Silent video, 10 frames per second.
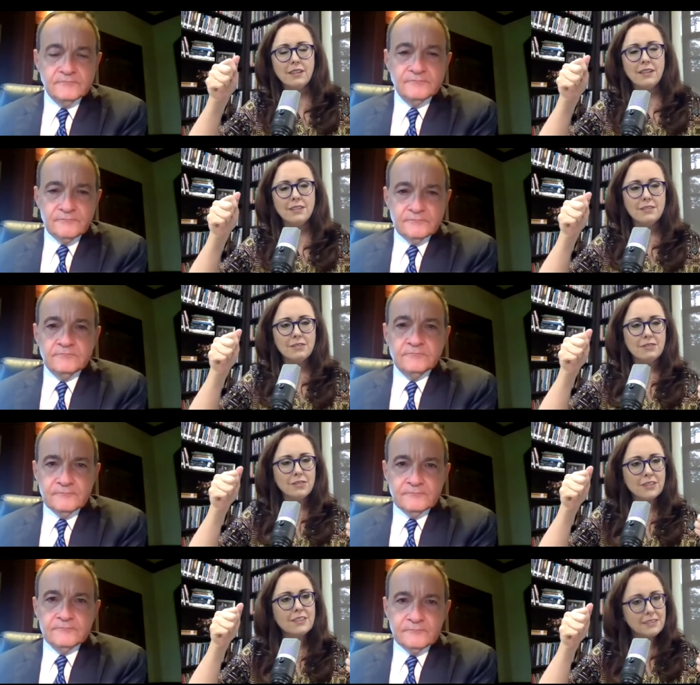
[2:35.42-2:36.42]
Speaker 1: uh,
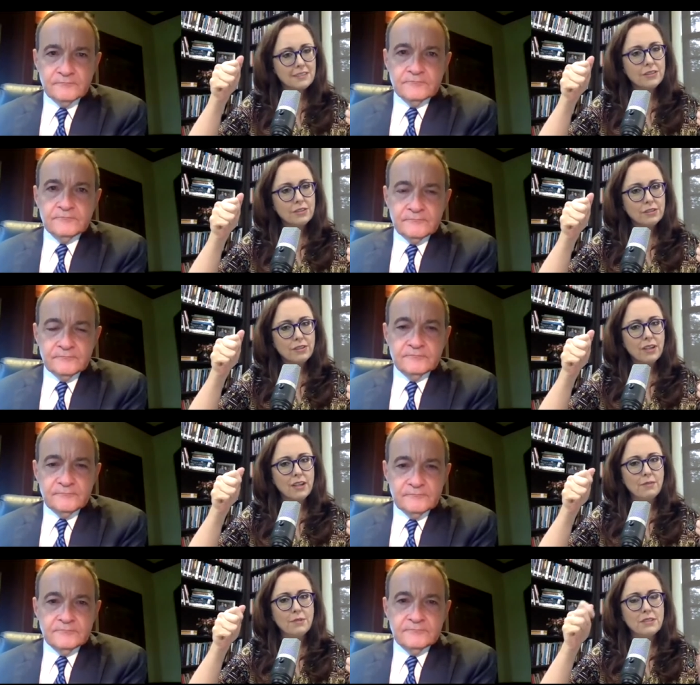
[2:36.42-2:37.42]
should consider
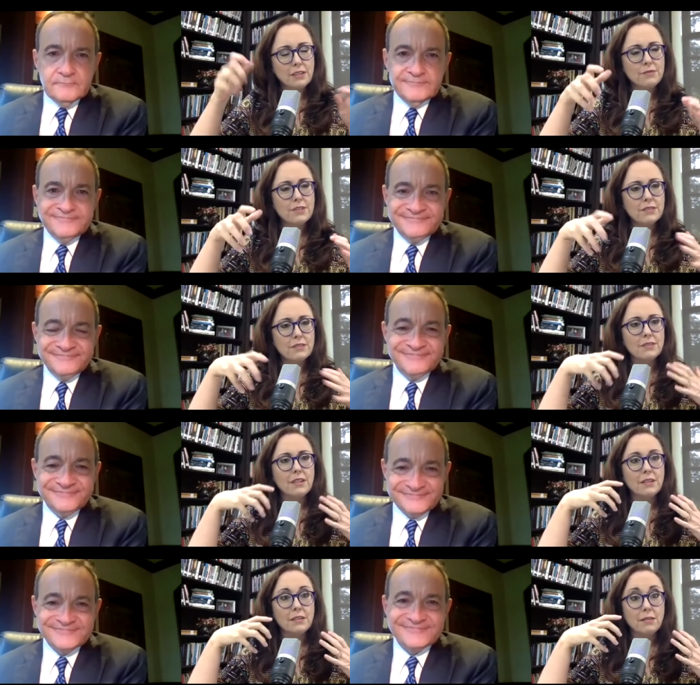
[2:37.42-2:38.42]
um, instead of just,
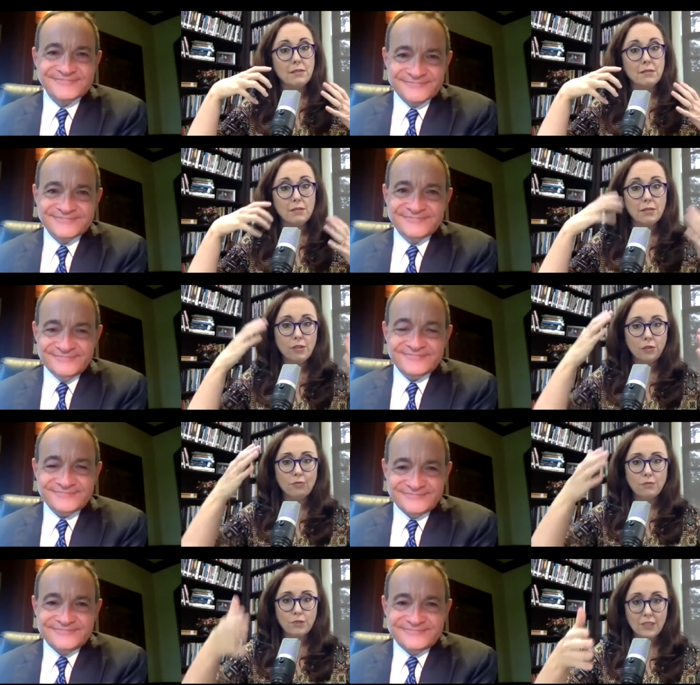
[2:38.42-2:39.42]
you know,
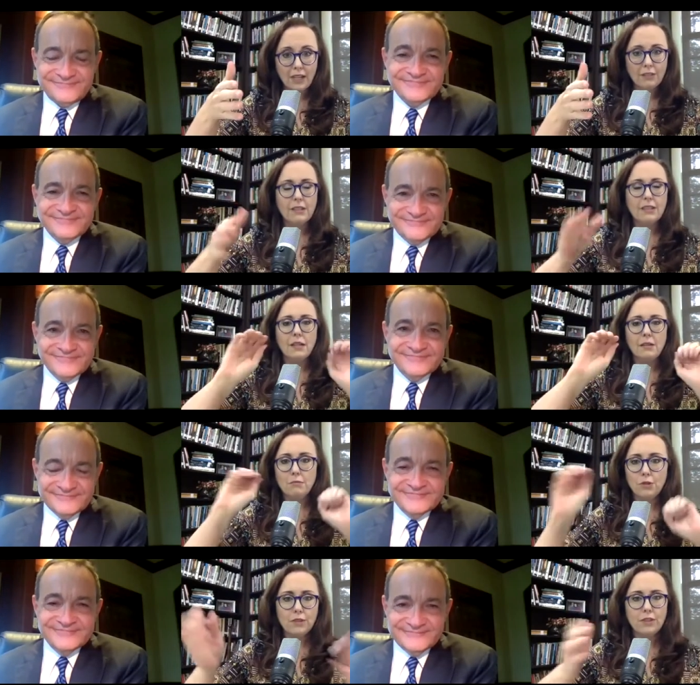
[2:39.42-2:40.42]
retiring and
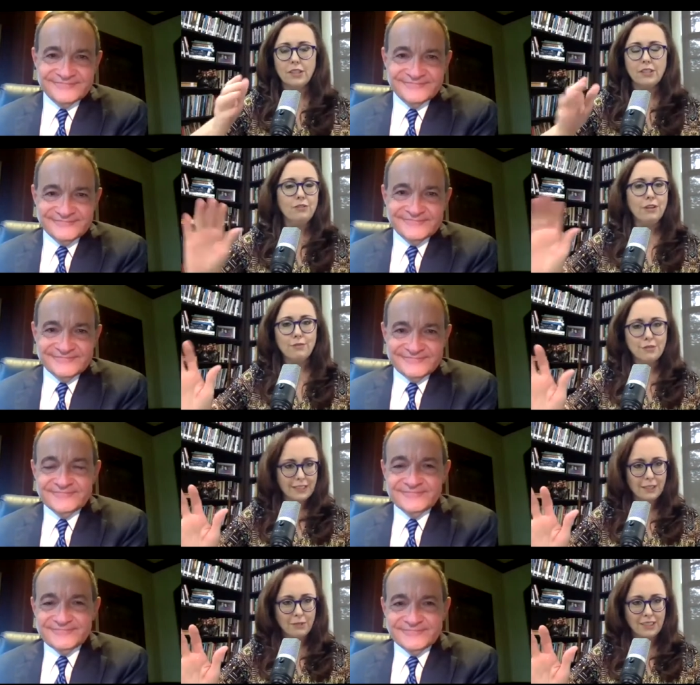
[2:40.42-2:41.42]
moving on and you never see
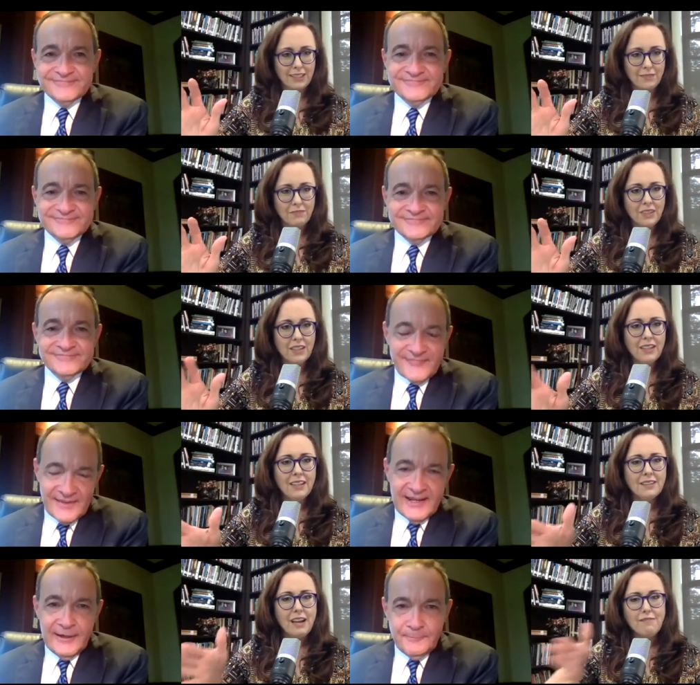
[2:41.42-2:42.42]
them again?
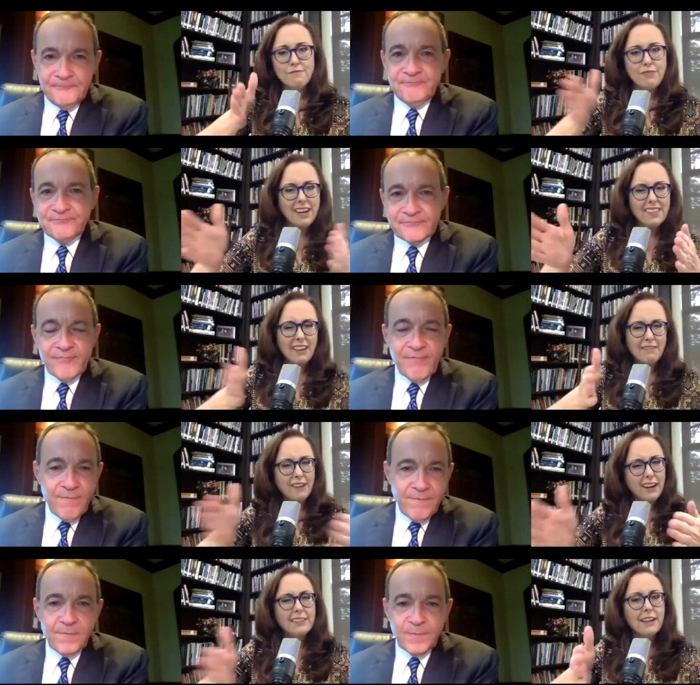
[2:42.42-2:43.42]
That yeah. find that
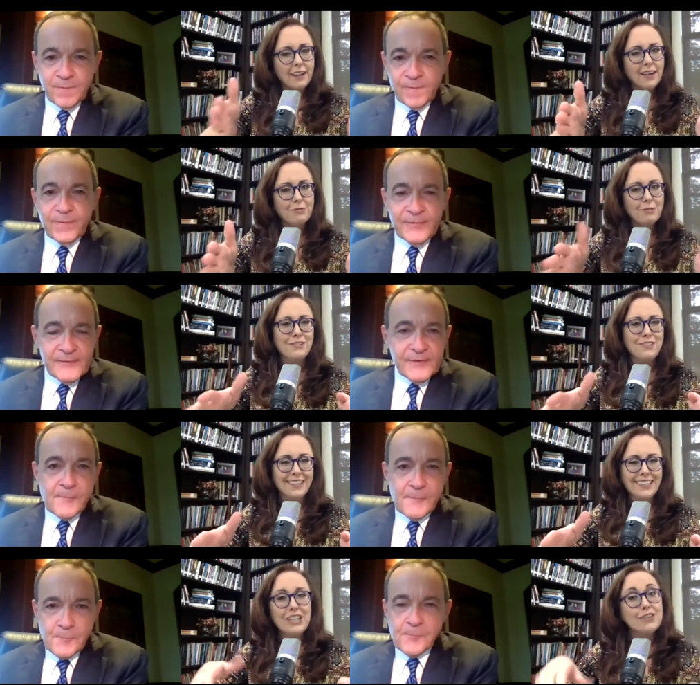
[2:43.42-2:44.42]
fine line where you're not
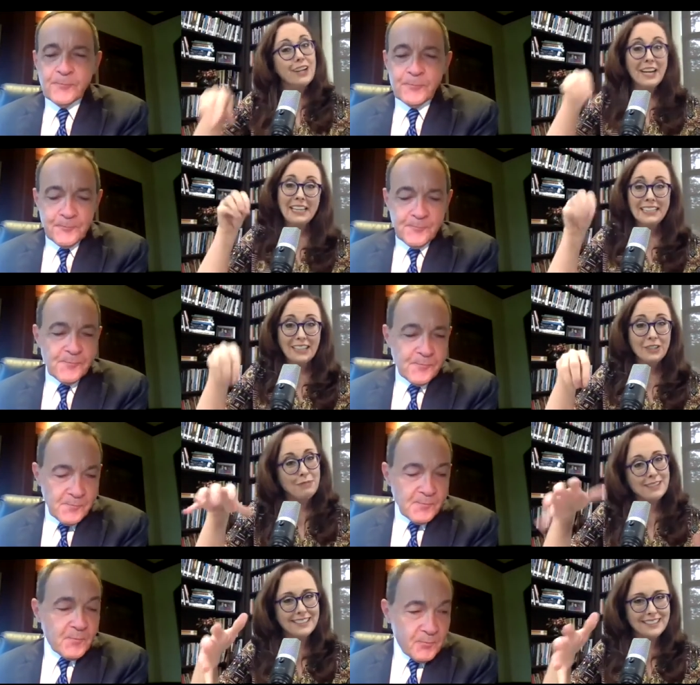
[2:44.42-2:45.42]
you're not hanging out in the
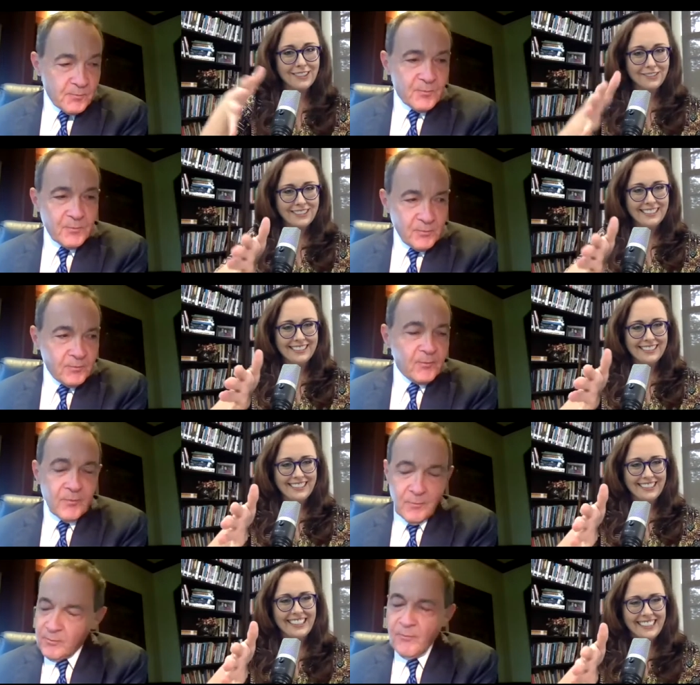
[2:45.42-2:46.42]
president's office
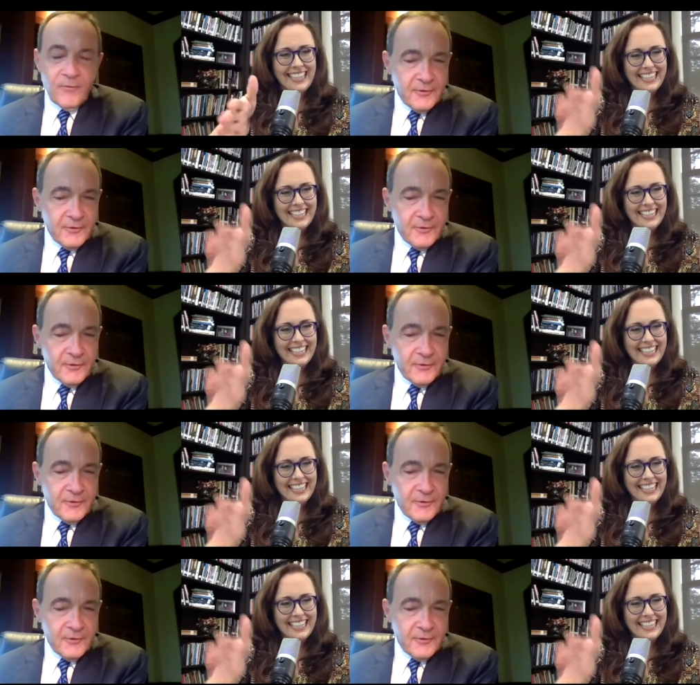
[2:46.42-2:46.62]
necessarily,